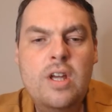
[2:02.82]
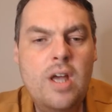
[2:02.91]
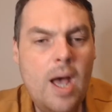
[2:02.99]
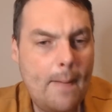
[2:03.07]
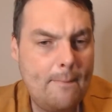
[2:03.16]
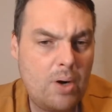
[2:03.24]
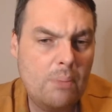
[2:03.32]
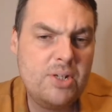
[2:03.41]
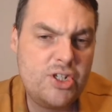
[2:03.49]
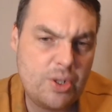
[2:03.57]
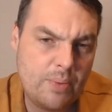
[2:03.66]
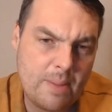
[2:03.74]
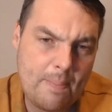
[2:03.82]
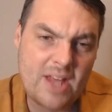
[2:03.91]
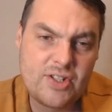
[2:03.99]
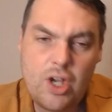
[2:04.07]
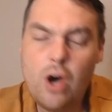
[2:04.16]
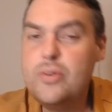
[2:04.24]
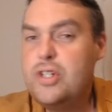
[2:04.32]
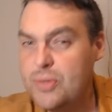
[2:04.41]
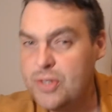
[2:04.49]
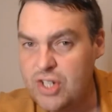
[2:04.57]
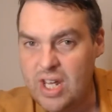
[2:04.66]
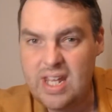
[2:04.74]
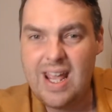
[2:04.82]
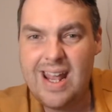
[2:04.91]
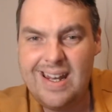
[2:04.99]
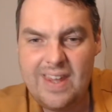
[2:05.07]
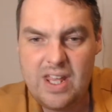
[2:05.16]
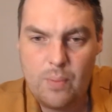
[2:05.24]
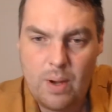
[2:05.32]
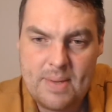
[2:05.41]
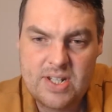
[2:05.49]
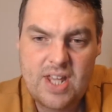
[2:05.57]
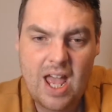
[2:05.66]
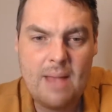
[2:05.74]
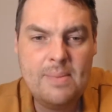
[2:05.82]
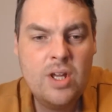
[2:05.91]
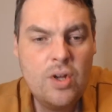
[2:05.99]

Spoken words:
and probably two of the best goals you'll see in the women's game.